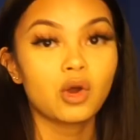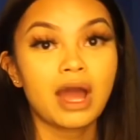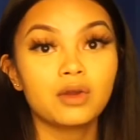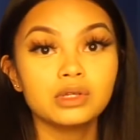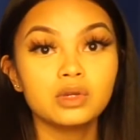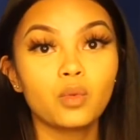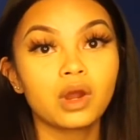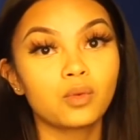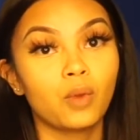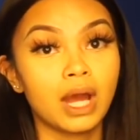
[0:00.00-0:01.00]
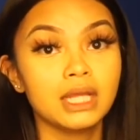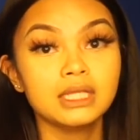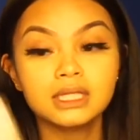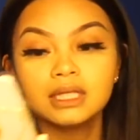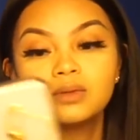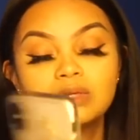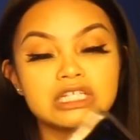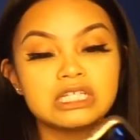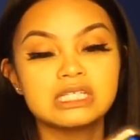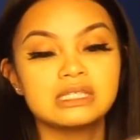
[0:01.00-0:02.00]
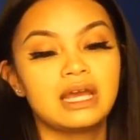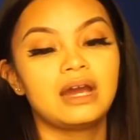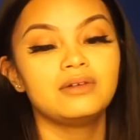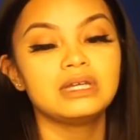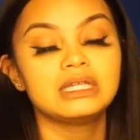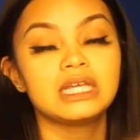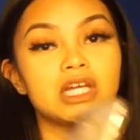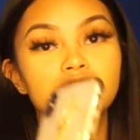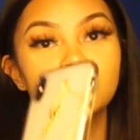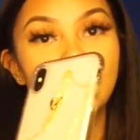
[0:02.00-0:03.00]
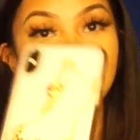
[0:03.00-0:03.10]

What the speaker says: I already wore one, which is now in here so I